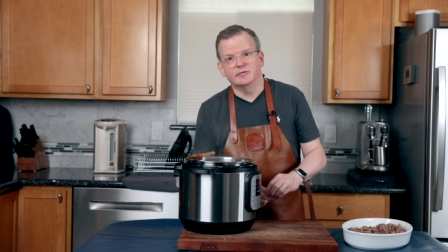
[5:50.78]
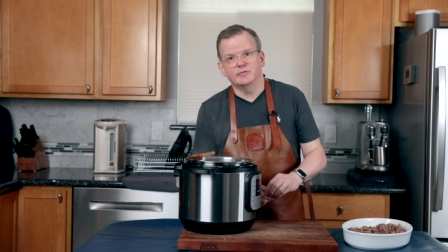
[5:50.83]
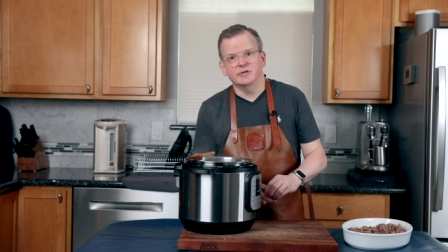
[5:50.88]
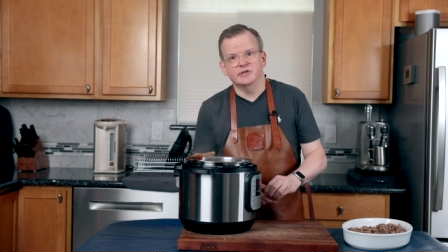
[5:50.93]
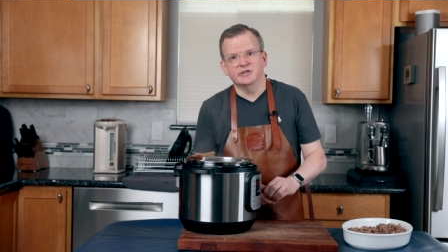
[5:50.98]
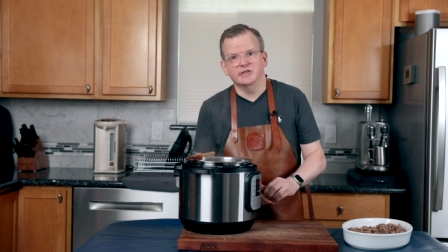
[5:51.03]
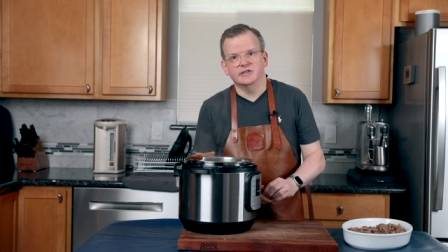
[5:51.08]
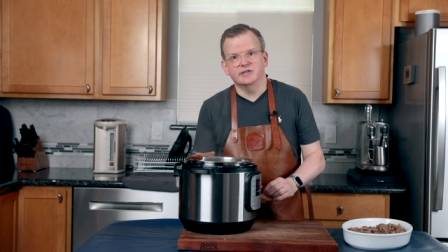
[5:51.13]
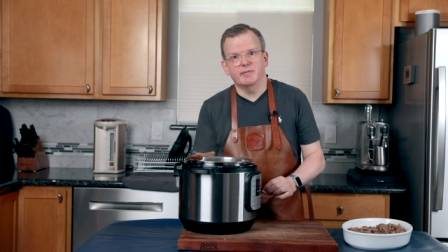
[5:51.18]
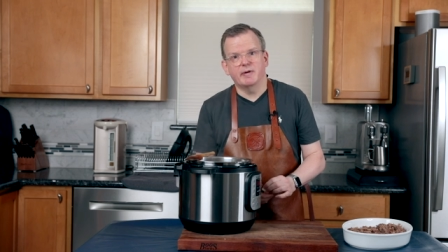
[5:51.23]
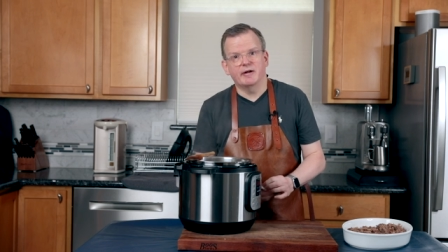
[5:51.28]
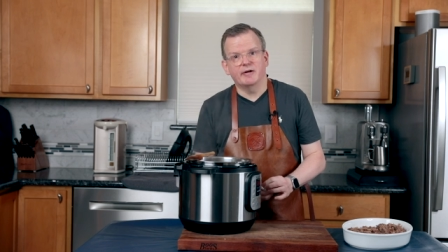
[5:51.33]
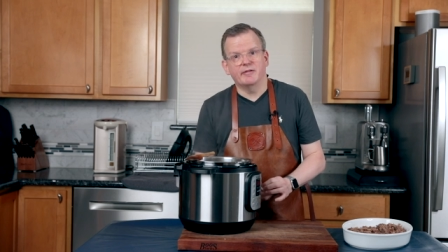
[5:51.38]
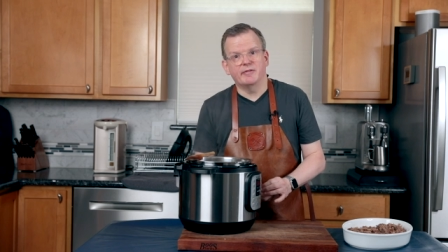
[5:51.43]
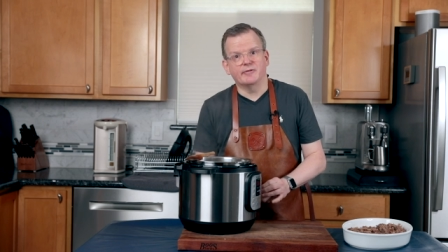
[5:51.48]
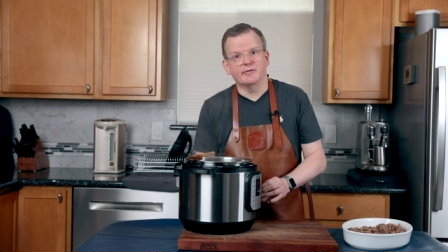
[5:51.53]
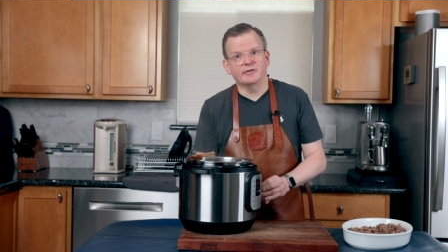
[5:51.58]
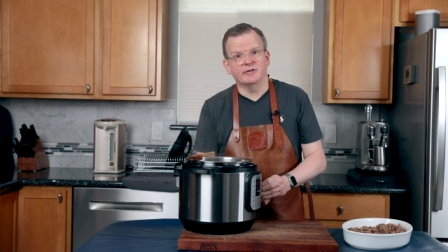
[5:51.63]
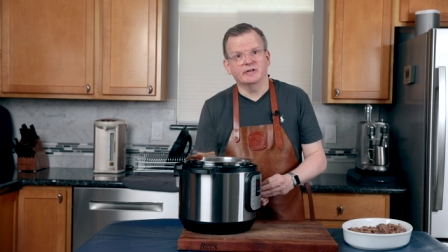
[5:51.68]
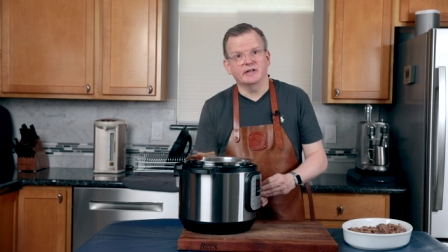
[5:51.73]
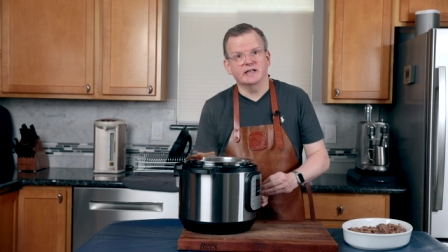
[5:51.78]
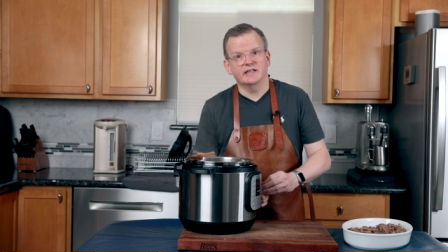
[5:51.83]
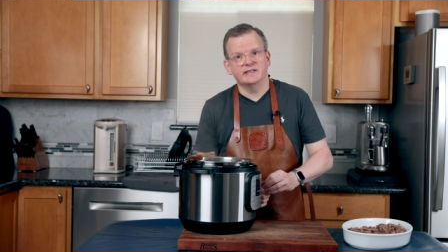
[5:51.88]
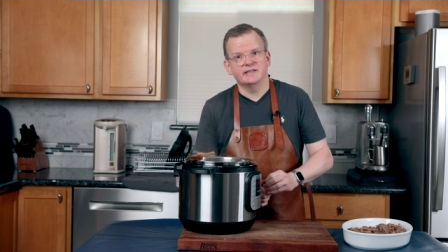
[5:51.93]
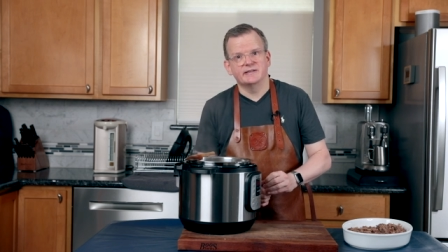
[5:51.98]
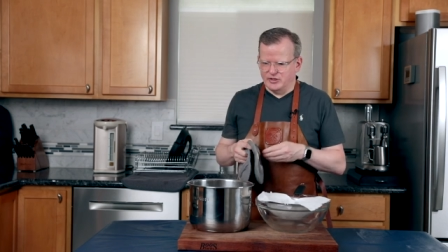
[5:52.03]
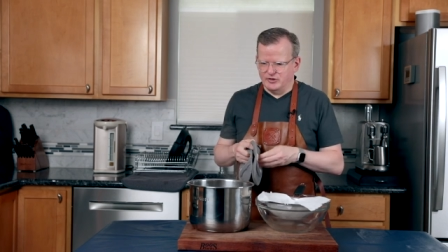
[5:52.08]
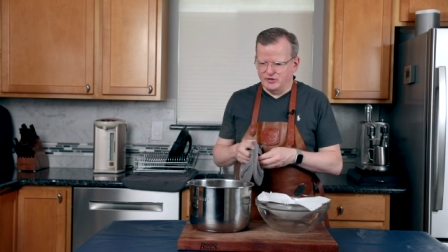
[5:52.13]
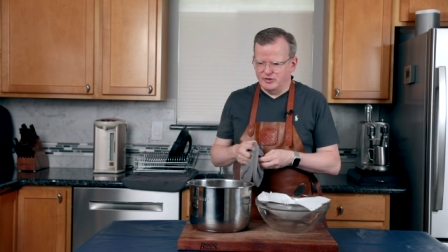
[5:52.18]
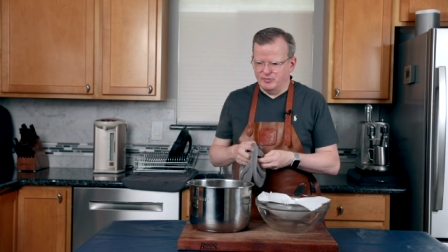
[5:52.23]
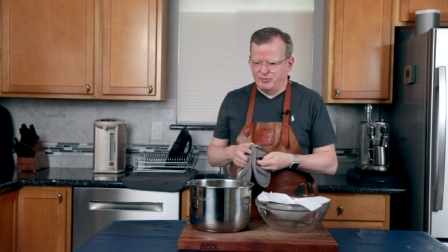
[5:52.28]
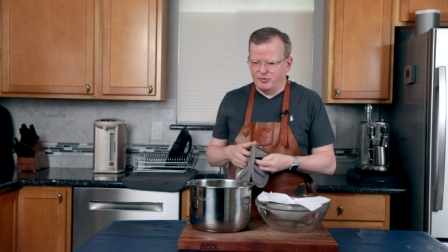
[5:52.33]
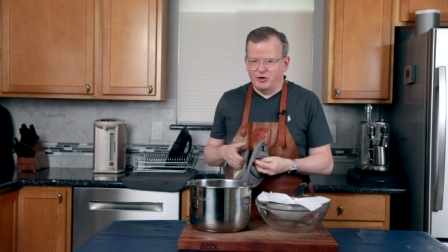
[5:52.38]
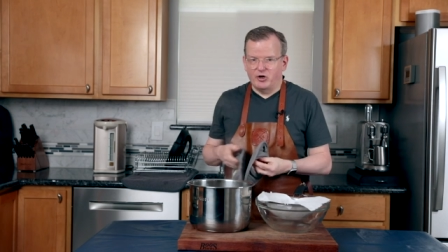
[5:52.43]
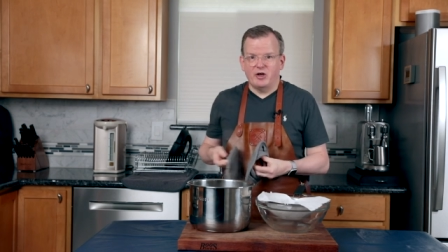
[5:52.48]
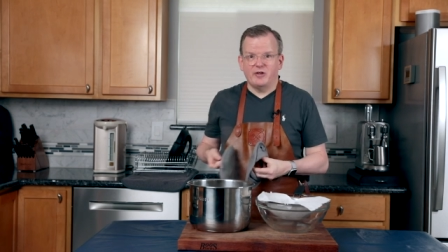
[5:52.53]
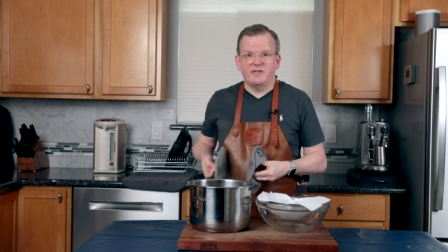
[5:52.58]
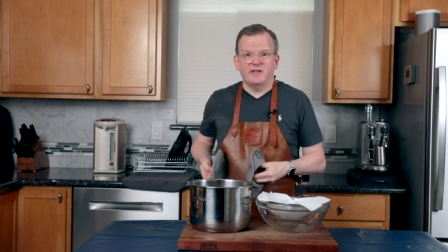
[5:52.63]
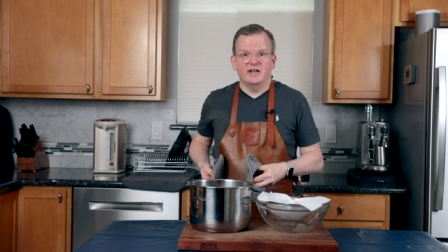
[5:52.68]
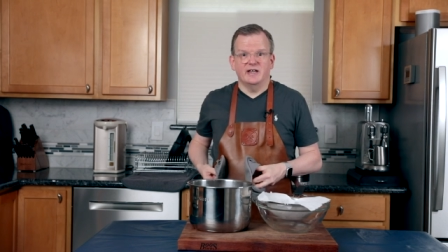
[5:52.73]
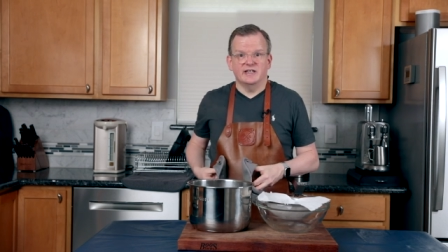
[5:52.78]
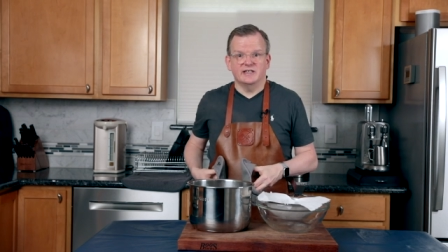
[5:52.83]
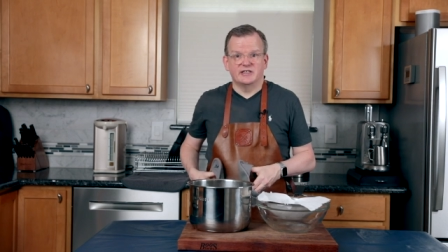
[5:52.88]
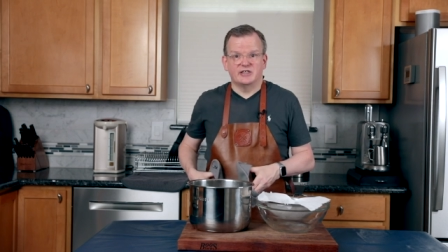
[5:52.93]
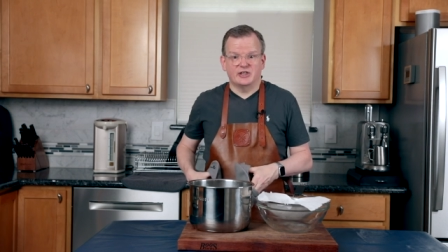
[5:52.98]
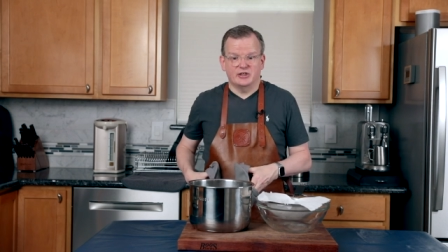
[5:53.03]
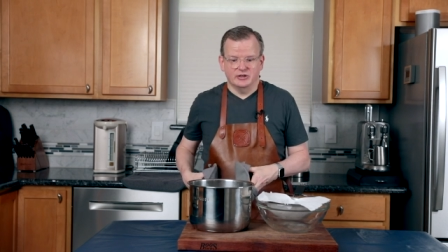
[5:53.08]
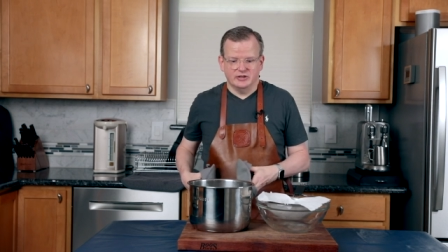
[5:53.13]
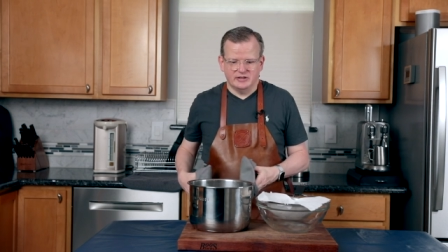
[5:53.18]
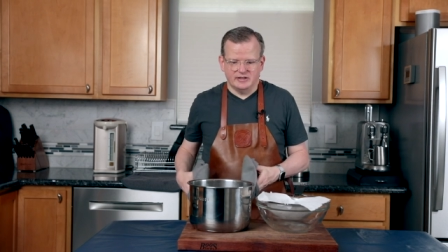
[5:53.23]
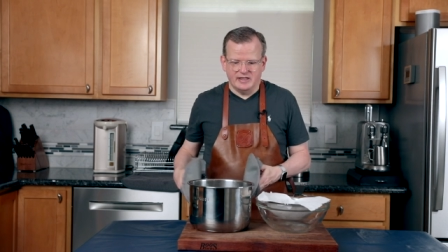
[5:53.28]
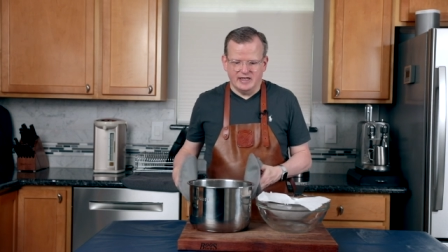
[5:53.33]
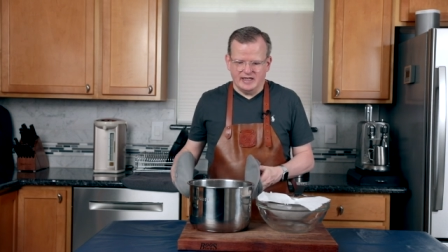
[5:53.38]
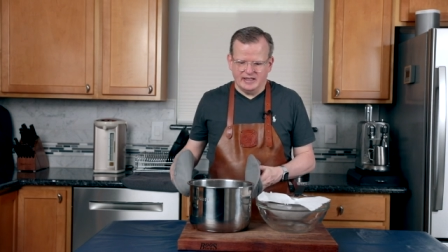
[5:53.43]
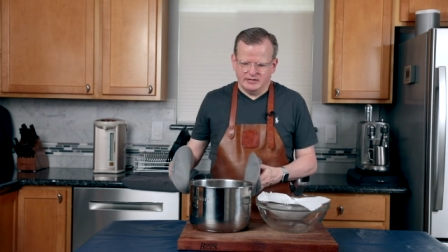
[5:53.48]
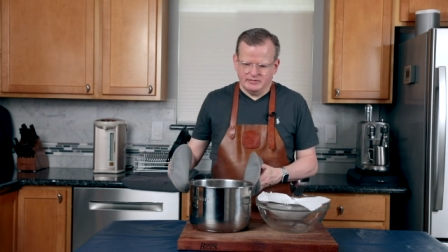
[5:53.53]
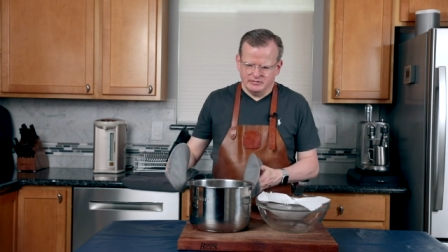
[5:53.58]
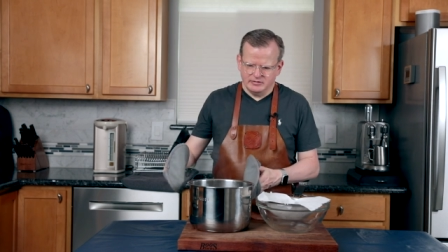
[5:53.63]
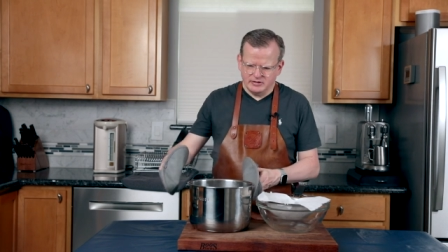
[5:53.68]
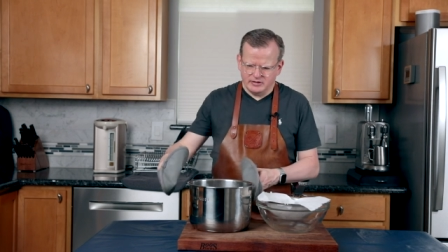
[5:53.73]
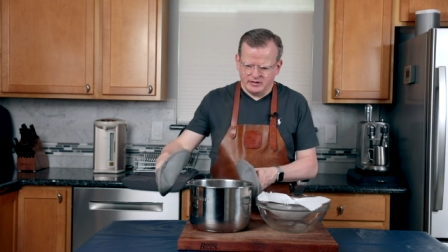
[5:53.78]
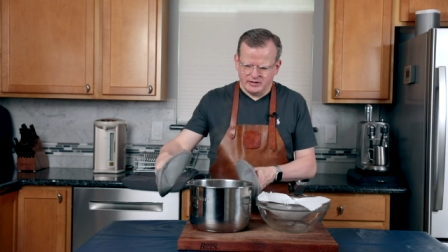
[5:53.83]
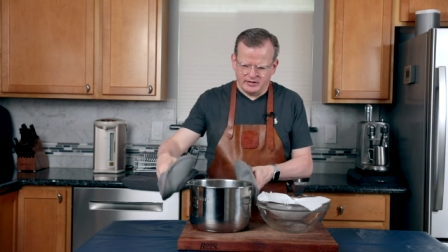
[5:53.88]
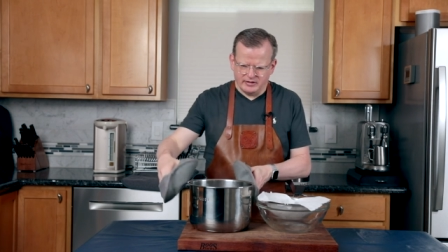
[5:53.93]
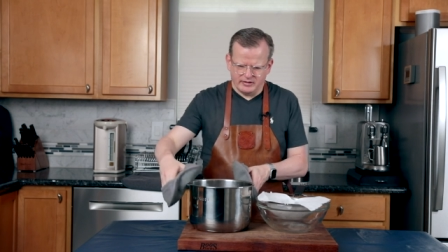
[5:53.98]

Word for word: which is about a third less. So the broth has cooked down